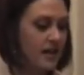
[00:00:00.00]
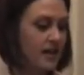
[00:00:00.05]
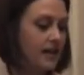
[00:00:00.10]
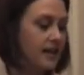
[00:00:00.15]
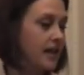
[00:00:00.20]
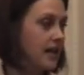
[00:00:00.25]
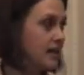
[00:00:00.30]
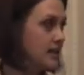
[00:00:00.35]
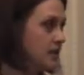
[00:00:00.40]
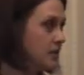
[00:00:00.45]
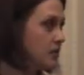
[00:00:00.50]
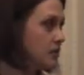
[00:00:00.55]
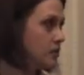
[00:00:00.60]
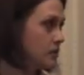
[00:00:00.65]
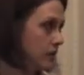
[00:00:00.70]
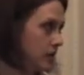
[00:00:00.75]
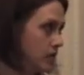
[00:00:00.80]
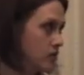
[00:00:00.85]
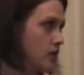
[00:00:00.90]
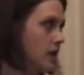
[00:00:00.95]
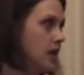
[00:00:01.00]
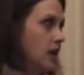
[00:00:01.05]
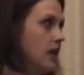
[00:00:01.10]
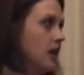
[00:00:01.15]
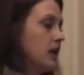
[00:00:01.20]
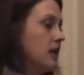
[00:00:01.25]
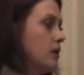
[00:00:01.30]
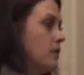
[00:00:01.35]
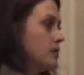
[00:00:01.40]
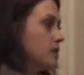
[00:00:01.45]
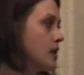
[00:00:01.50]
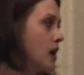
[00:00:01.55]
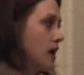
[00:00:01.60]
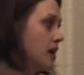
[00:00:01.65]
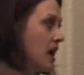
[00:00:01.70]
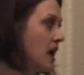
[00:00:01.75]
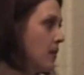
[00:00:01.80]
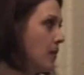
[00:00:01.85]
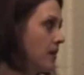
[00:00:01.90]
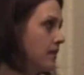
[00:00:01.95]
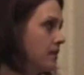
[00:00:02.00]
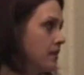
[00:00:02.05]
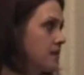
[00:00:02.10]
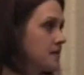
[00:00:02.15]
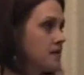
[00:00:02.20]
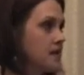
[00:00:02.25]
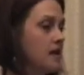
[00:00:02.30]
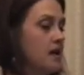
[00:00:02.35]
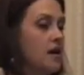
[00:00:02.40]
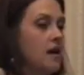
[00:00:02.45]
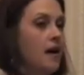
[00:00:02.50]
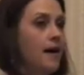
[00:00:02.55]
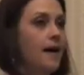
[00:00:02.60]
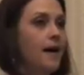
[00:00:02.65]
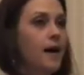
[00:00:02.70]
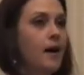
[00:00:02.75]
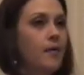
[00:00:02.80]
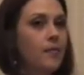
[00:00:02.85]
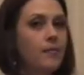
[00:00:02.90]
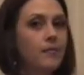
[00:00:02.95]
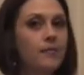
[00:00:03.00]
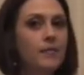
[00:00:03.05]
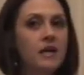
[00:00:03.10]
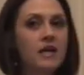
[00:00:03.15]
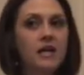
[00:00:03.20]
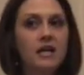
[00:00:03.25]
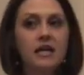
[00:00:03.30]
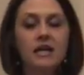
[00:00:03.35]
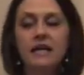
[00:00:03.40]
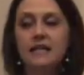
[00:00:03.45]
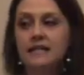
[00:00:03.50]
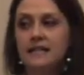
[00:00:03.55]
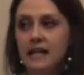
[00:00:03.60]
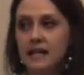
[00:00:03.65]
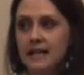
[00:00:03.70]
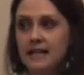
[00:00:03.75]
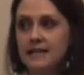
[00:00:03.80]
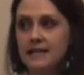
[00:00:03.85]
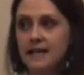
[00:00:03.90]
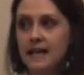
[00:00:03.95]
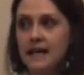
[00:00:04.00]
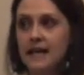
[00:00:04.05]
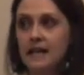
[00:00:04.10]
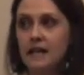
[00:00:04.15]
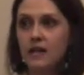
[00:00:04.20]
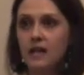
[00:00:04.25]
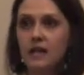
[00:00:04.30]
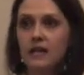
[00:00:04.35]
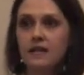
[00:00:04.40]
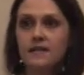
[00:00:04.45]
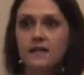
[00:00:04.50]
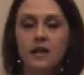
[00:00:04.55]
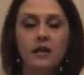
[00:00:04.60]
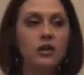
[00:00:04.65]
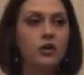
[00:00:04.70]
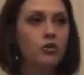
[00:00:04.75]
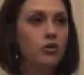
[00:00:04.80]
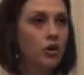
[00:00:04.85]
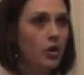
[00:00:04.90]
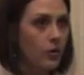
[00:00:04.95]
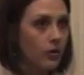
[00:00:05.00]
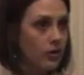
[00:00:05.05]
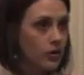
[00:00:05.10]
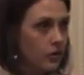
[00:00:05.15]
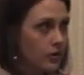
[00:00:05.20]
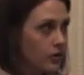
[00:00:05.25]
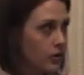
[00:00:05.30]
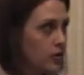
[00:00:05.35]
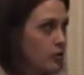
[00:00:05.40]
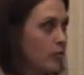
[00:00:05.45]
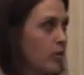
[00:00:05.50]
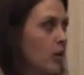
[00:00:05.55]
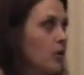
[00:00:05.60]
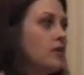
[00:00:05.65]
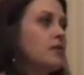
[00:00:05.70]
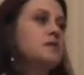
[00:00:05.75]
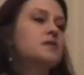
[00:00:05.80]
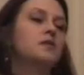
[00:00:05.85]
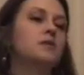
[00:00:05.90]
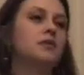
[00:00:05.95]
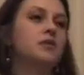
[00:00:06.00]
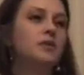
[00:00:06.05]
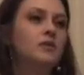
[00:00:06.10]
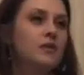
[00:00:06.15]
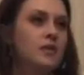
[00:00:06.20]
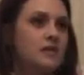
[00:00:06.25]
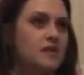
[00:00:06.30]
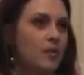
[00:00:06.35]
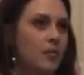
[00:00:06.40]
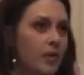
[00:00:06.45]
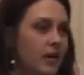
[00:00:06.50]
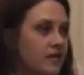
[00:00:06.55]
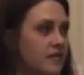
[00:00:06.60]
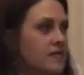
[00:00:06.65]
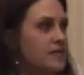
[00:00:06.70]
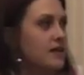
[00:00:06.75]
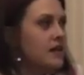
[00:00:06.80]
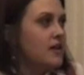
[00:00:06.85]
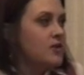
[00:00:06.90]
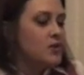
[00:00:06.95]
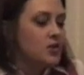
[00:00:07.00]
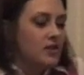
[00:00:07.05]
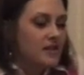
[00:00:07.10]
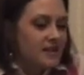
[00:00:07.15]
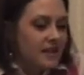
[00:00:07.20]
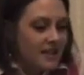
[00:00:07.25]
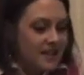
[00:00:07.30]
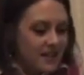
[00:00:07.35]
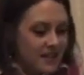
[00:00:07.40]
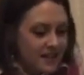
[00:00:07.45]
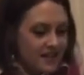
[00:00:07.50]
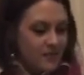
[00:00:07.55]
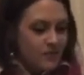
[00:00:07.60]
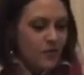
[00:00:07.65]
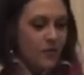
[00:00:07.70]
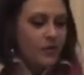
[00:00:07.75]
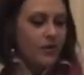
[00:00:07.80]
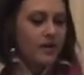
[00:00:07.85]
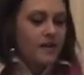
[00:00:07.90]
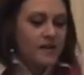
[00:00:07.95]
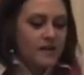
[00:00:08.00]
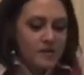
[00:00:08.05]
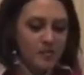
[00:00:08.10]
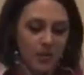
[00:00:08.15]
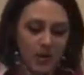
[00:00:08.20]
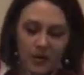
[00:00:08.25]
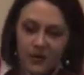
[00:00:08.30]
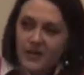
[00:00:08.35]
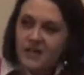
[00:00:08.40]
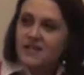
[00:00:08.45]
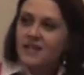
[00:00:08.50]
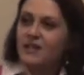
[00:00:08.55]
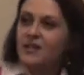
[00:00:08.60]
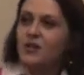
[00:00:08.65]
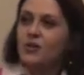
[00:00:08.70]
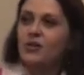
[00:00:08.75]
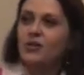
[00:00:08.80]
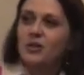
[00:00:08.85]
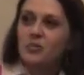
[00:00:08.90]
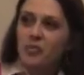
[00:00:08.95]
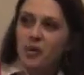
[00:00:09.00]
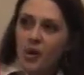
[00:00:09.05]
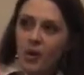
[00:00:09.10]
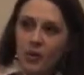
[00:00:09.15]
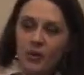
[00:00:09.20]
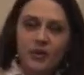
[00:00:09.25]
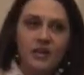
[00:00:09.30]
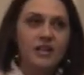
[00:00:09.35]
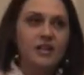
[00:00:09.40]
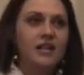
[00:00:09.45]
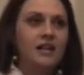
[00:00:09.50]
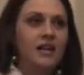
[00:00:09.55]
and Andy was doing a training, and he was talking about this. He said it's like you're in your boat. He was so cute. He's up on the stage and he's like this, rowing in his boat. He's like, you're in your boat